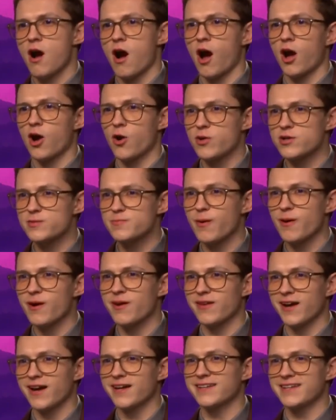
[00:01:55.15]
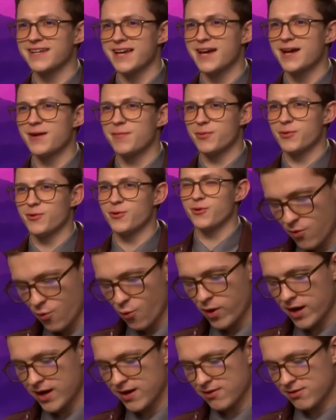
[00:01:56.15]
I always buy that at the airport.
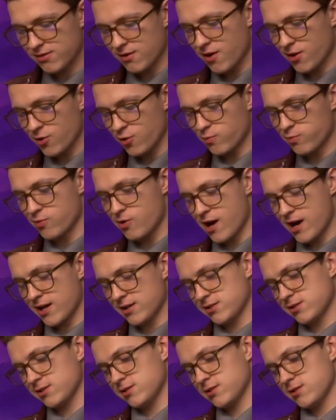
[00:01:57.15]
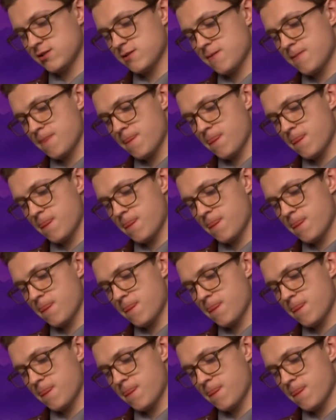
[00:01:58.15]
Wing, thigh or breast?